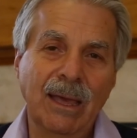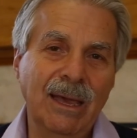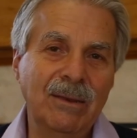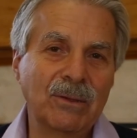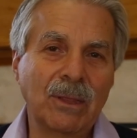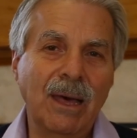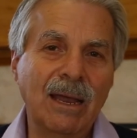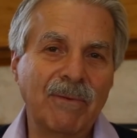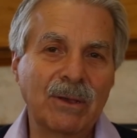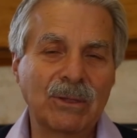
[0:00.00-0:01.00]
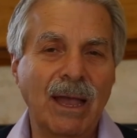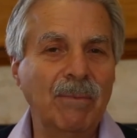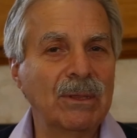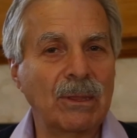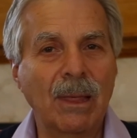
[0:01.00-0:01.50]
And there's a lot of
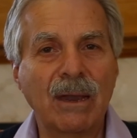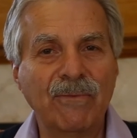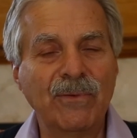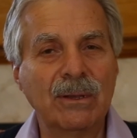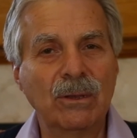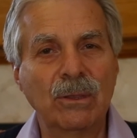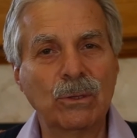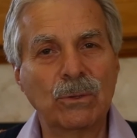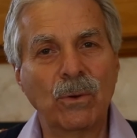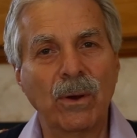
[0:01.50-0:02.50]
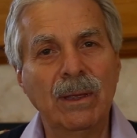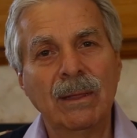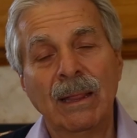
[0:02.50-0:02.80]
excitement, there's a lot of fun to the story.